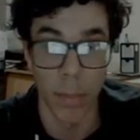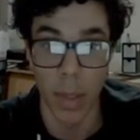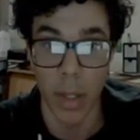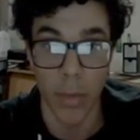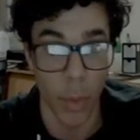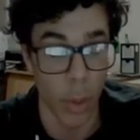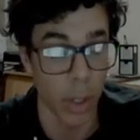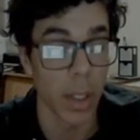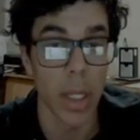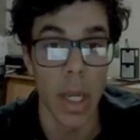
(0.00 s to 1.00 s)

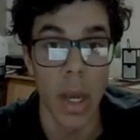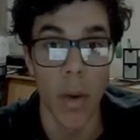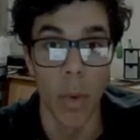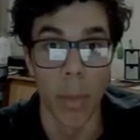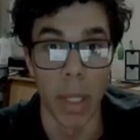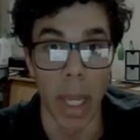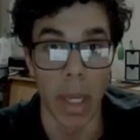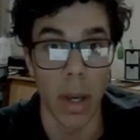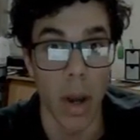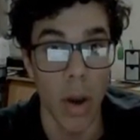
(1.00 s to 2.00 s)
fork, will be
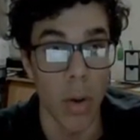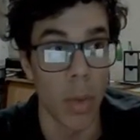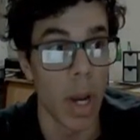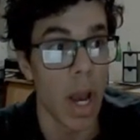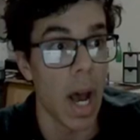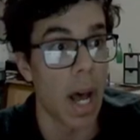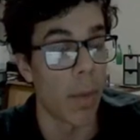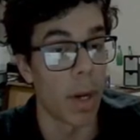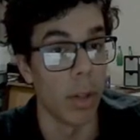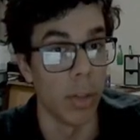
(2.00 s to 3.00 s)
like, oh, I
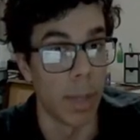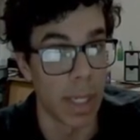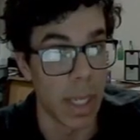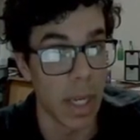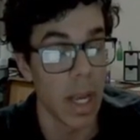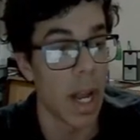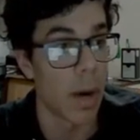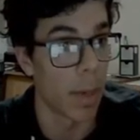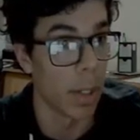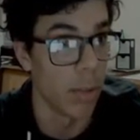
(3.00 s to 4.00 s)
don't want to lose my king, I
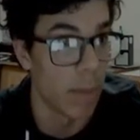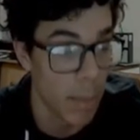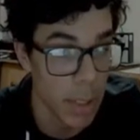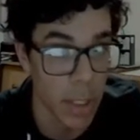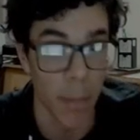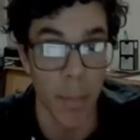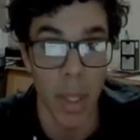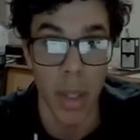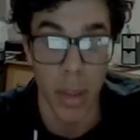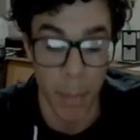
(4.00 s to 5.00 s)
don't want to lose my bishop.
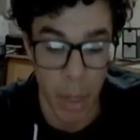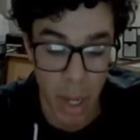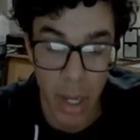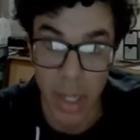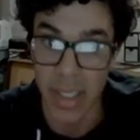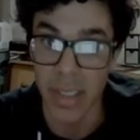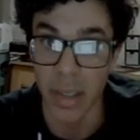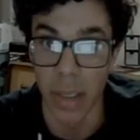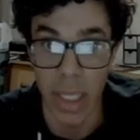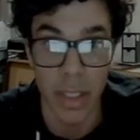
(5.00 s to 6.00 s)
The pawn is the
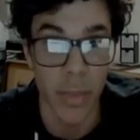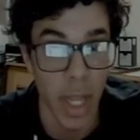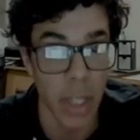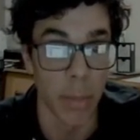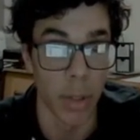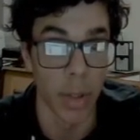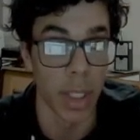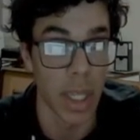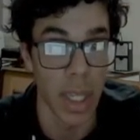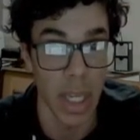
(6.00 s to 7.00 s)
least valuable, the
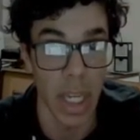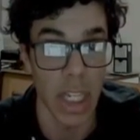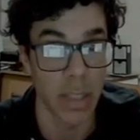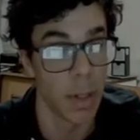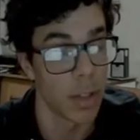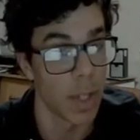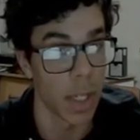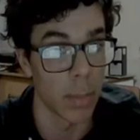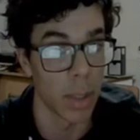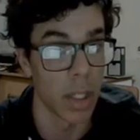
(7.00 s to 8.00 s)
king is most
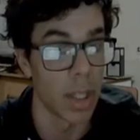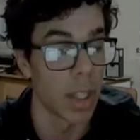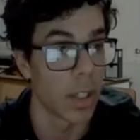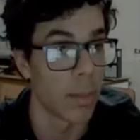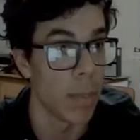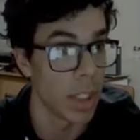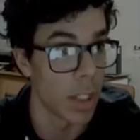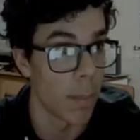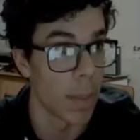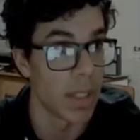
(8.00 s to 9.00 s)
valuable, the
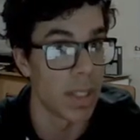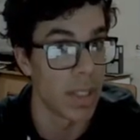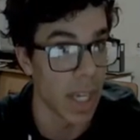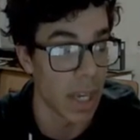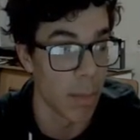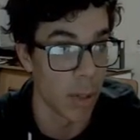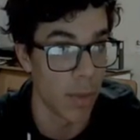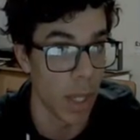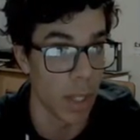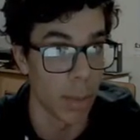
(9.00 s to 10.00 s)
bishop is the second most
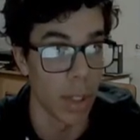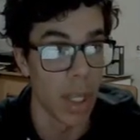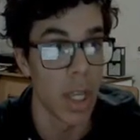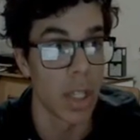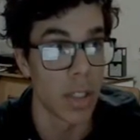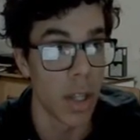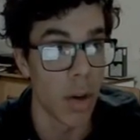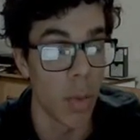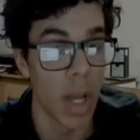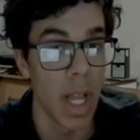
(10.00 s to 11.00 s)
valuable.
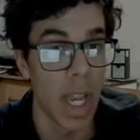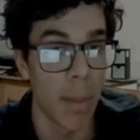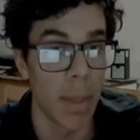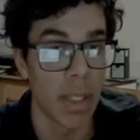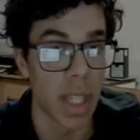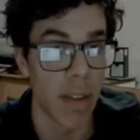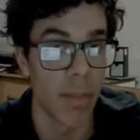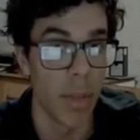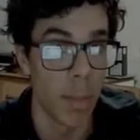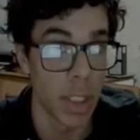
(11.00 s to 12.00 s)
So, let me
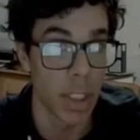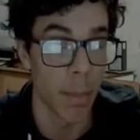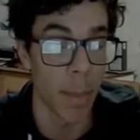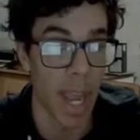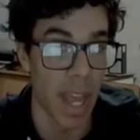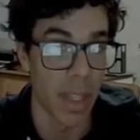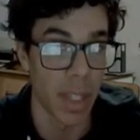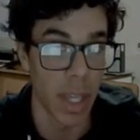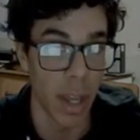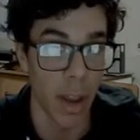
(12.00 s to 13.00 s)
save the bishop and the
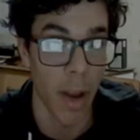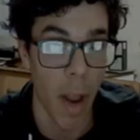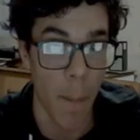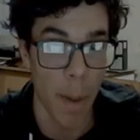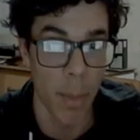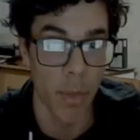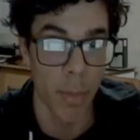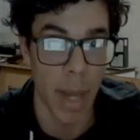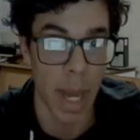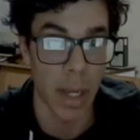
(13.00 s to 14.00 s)
king by
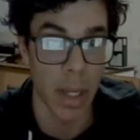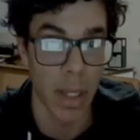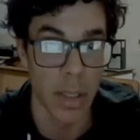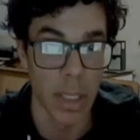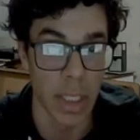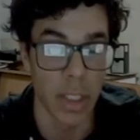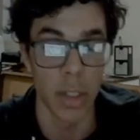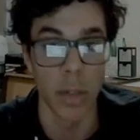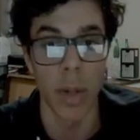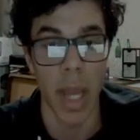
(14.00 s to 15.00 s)
moving back
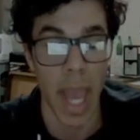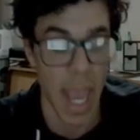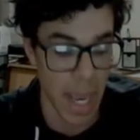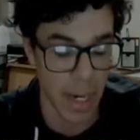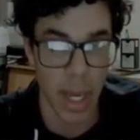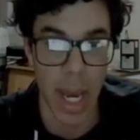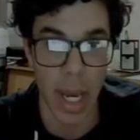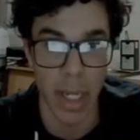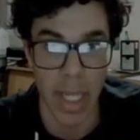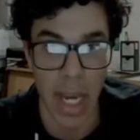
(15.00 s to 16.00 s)
d2, and
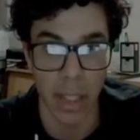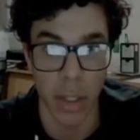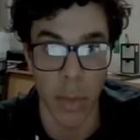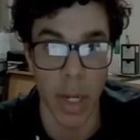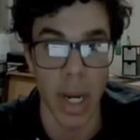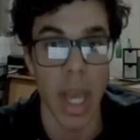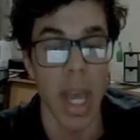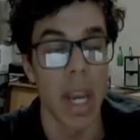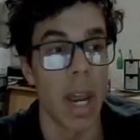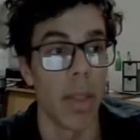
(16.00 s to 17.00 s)
I attack the queen.
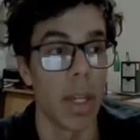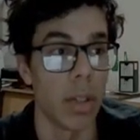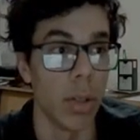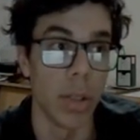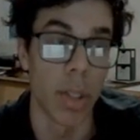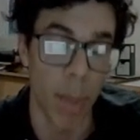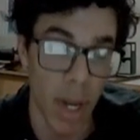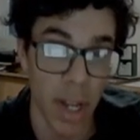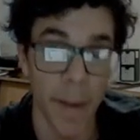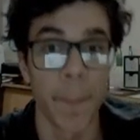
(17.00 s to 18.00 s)
Now, they do lose the
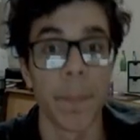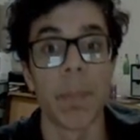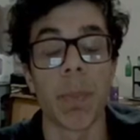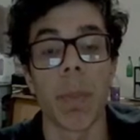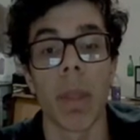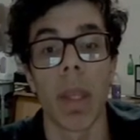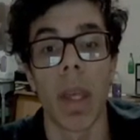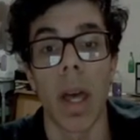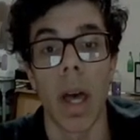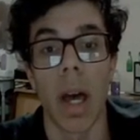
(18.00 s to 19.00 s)
pawn,
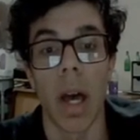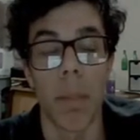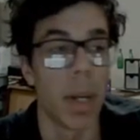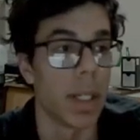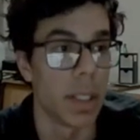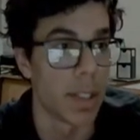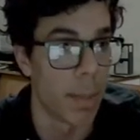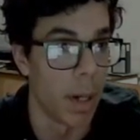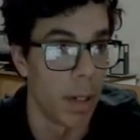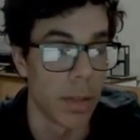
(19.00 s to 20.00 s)
but it's just a
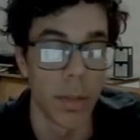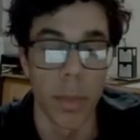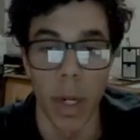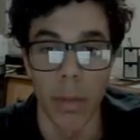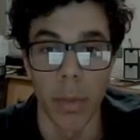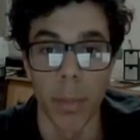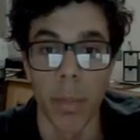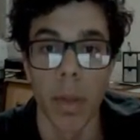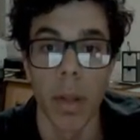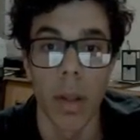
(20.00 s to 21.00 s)
pawn, whatever.
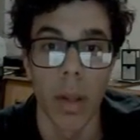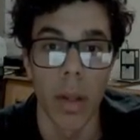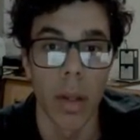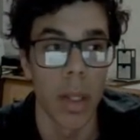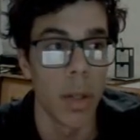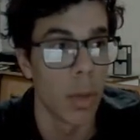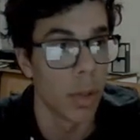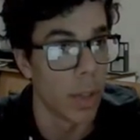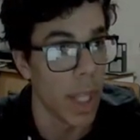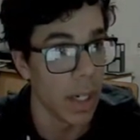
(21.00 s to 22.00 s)
You
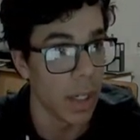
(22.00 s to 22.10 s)
will then